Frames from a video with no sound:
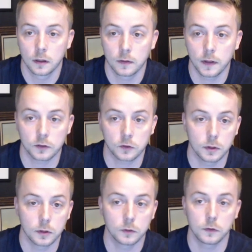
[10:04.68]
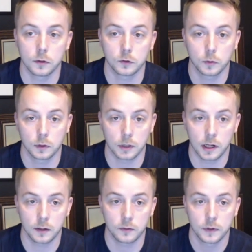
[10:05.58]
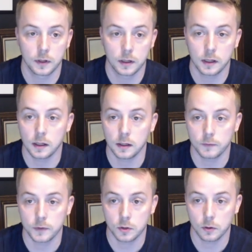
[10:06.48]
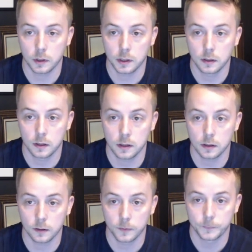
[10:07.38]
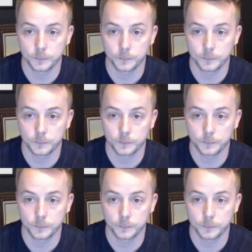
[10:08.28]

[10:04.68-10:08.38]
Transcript: that's when those units would arrive in inventory here.